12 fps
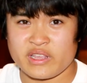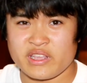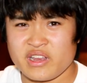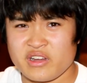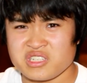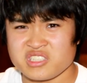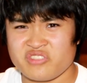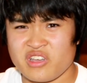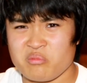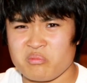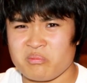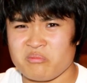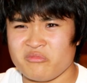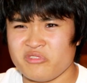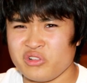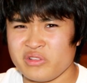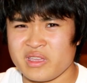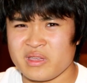Here it just felt
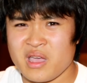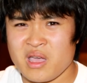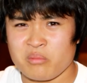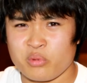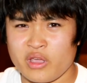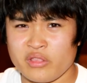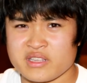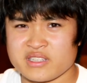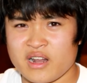really pointless,